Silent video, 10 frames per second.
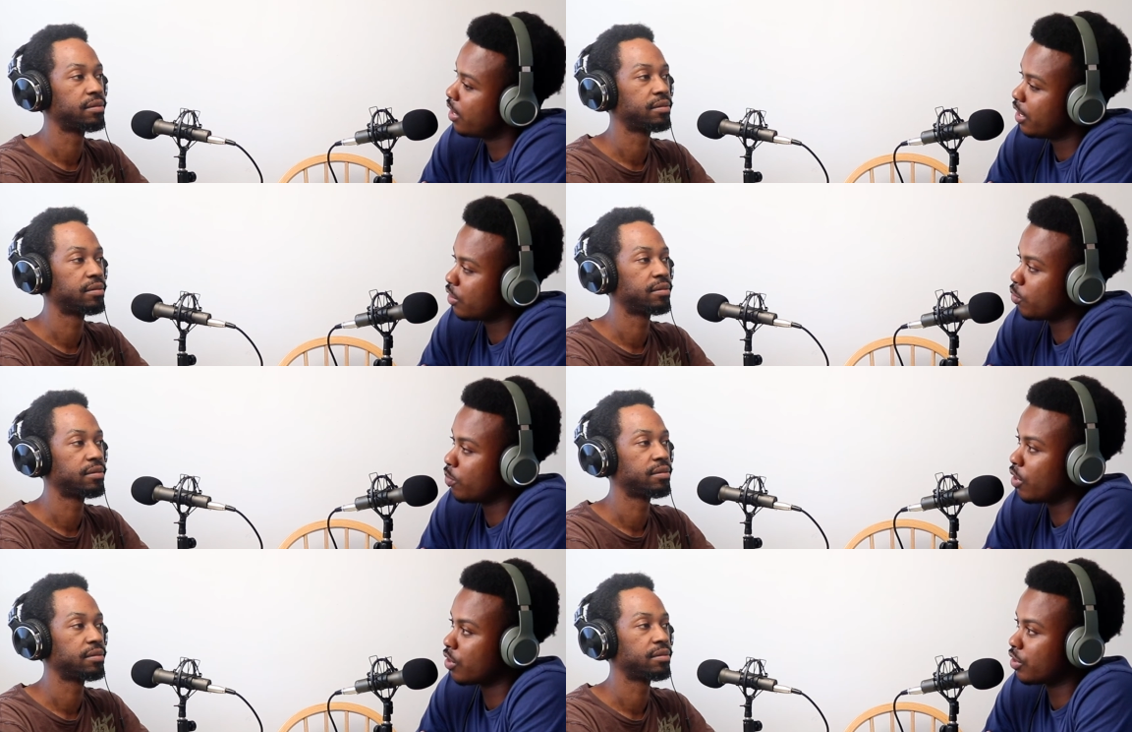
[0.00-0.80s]
Speaker 1: Snoop
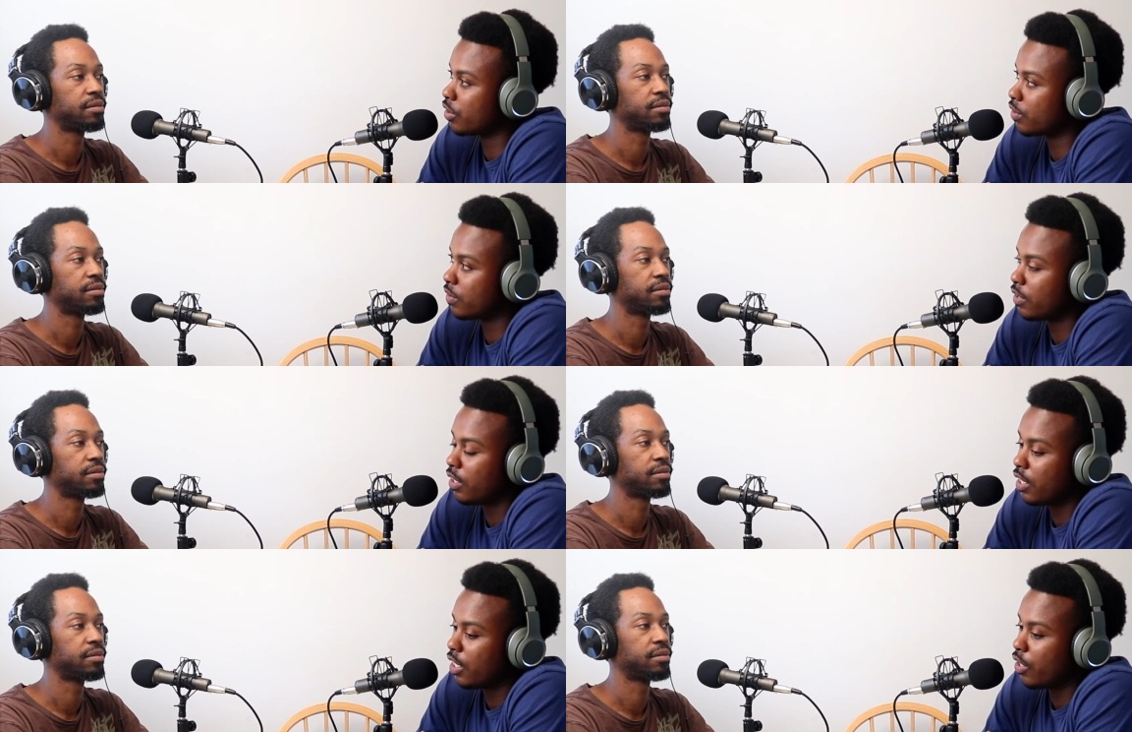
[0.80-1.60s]
Dogg just
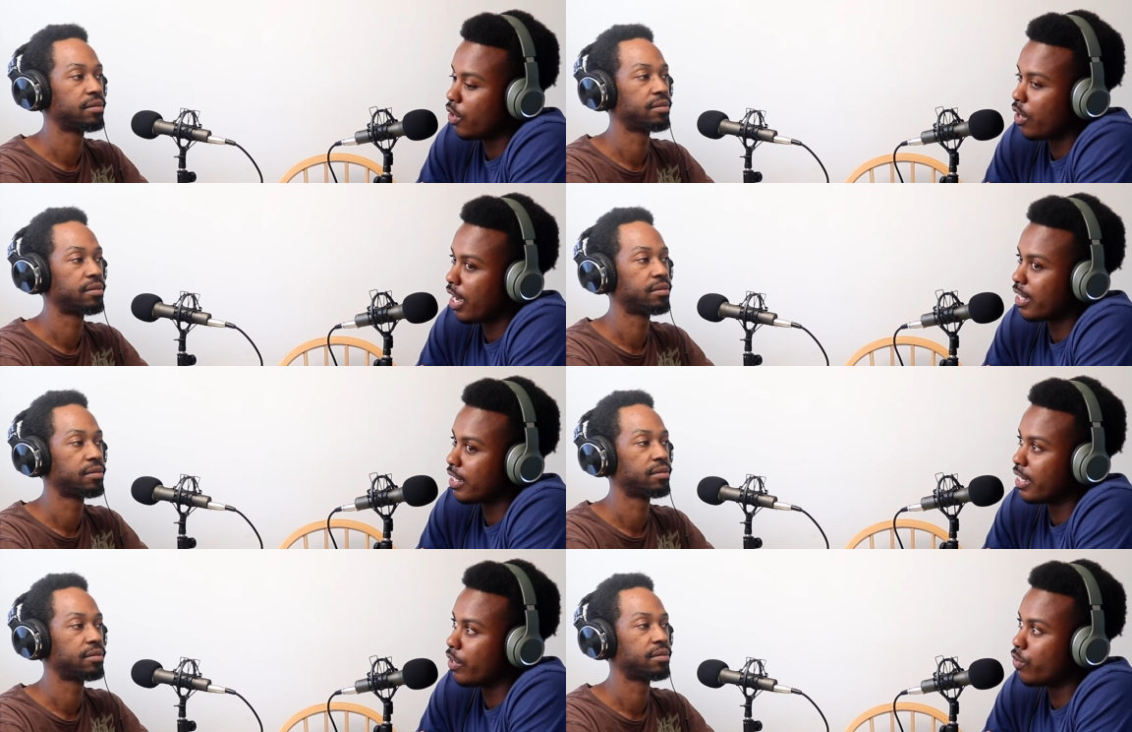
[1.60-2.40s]

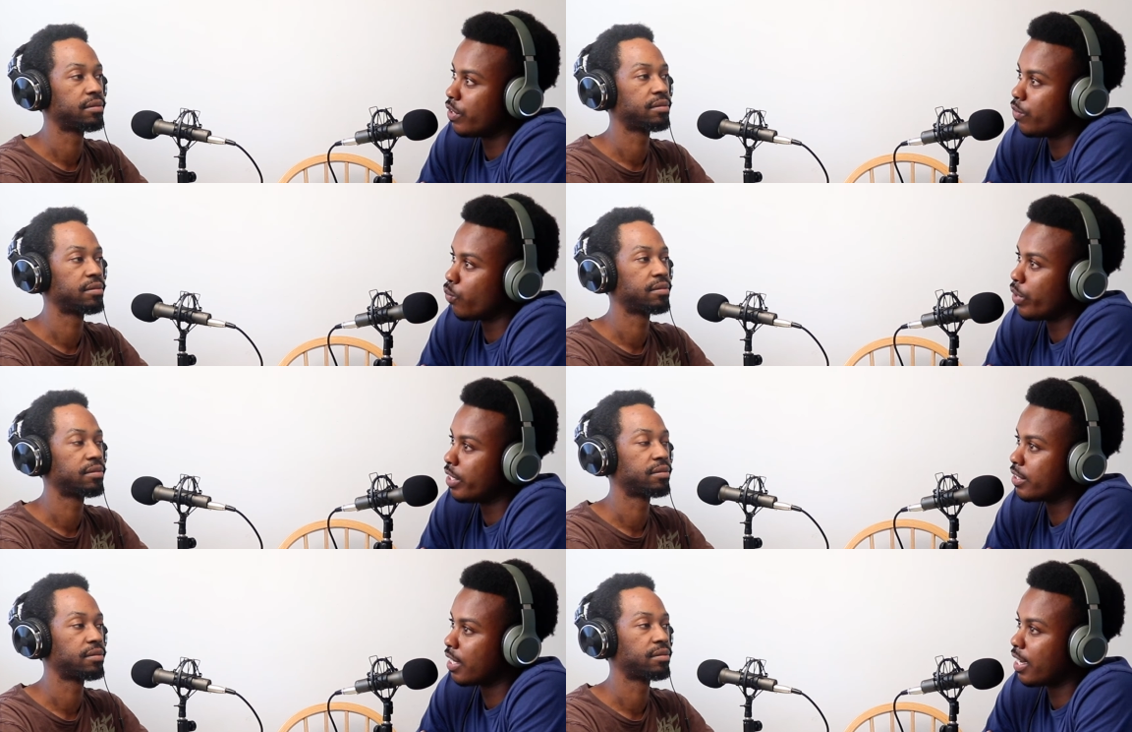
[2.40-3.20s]
he
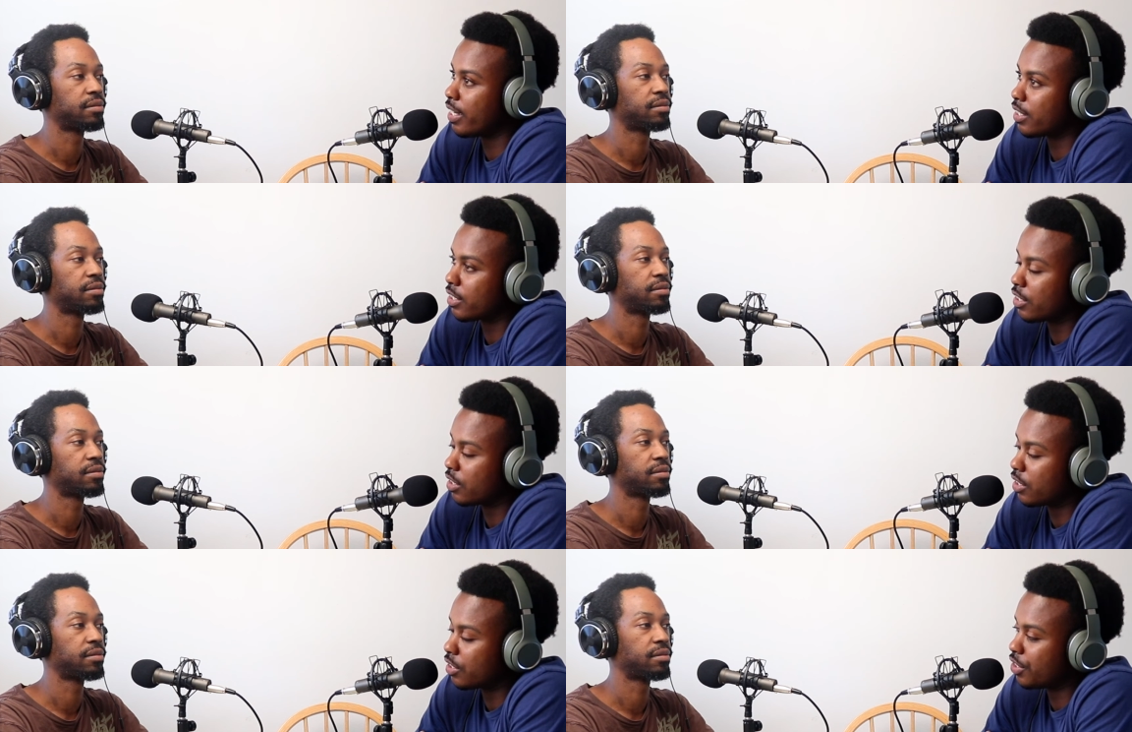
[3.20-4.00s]
redesigned the,
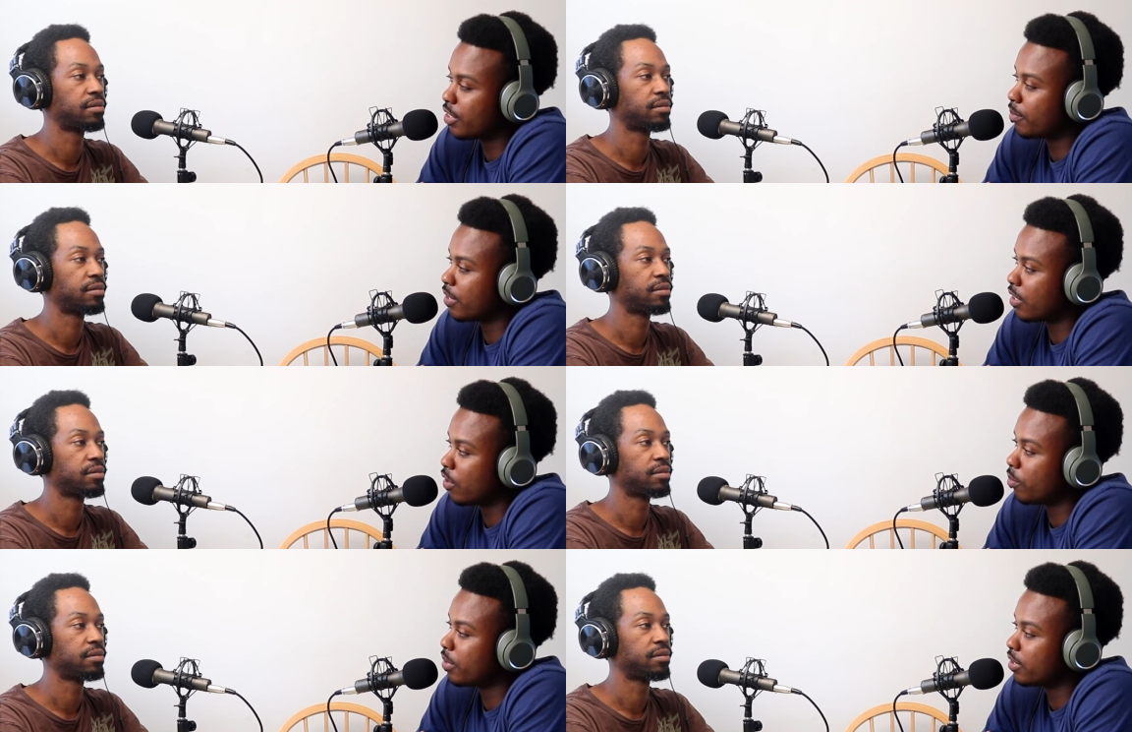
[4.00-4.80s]
the gym in
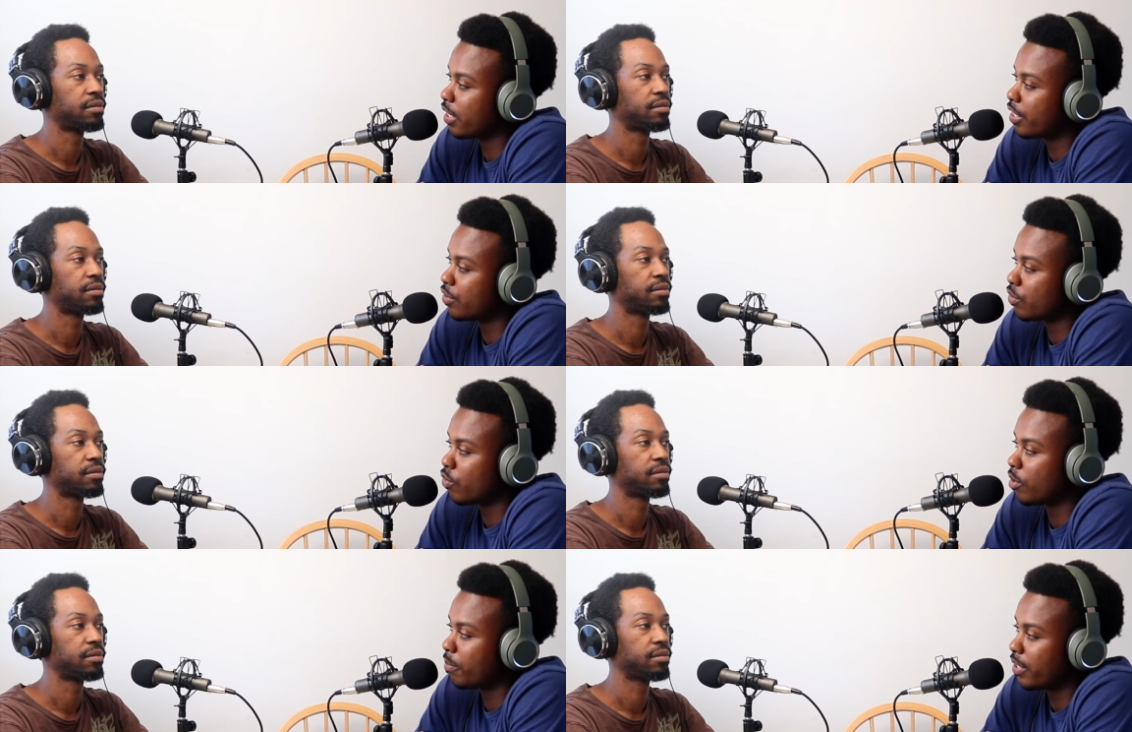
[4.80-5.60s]
Long Beach that he used to
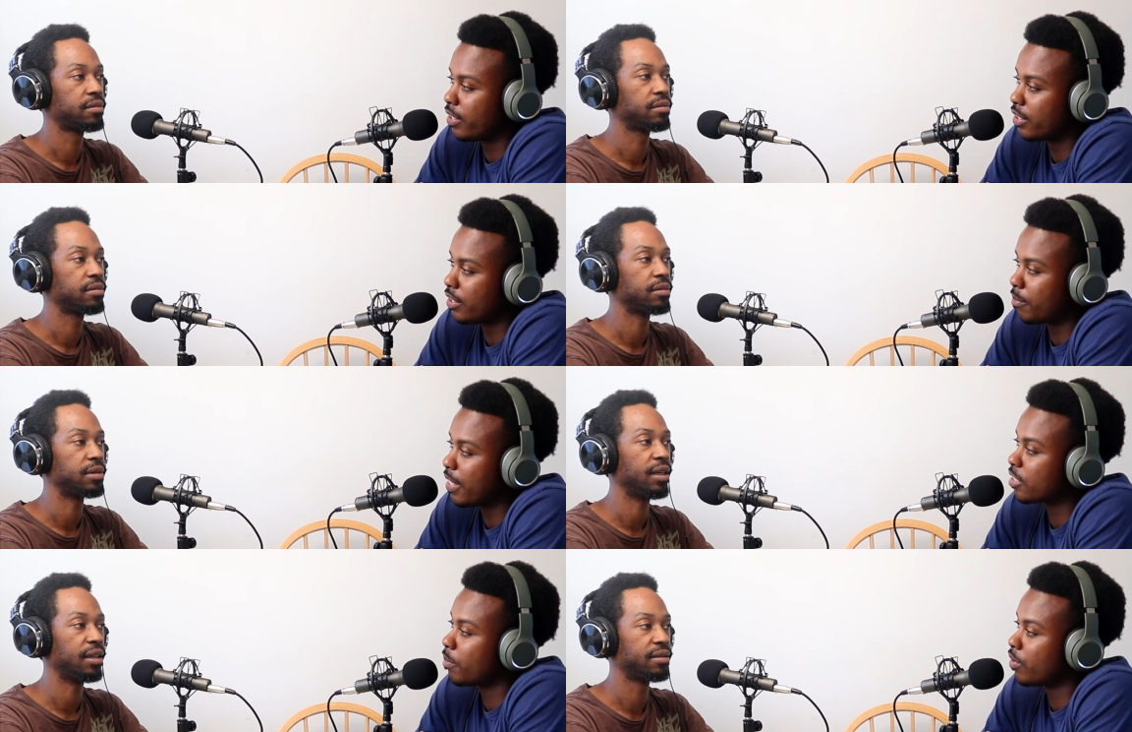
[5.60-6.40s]
grow up playing in,
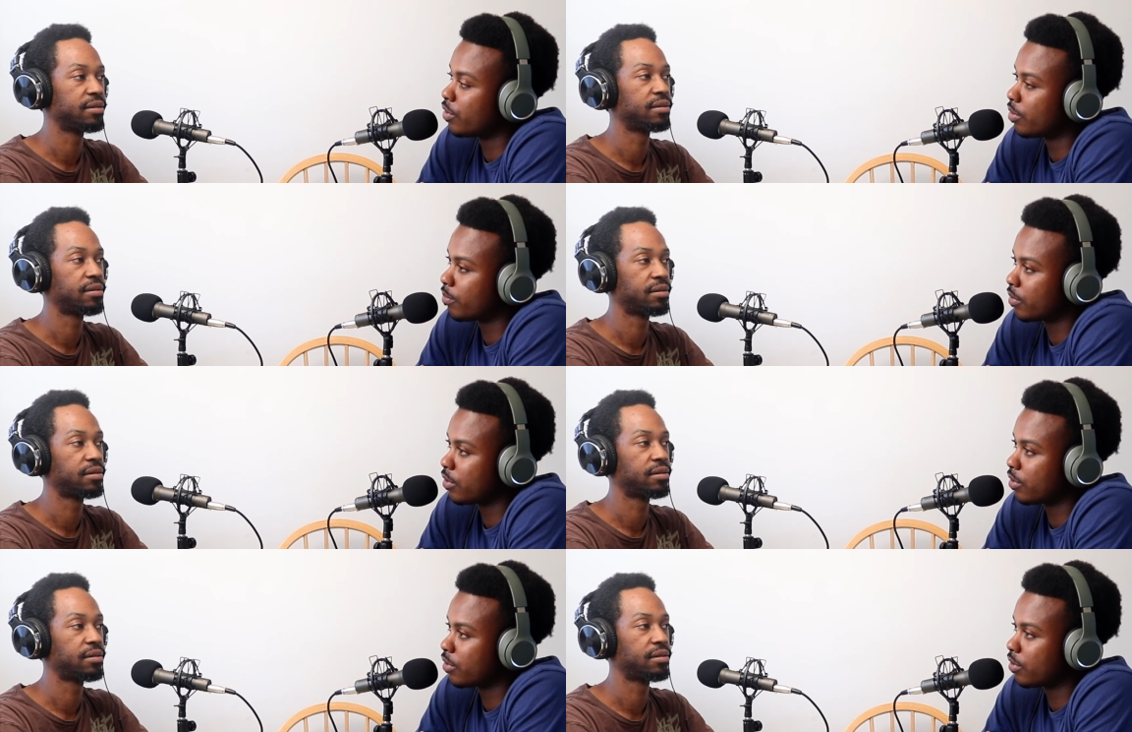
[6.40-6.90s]
basketball yeah. gym.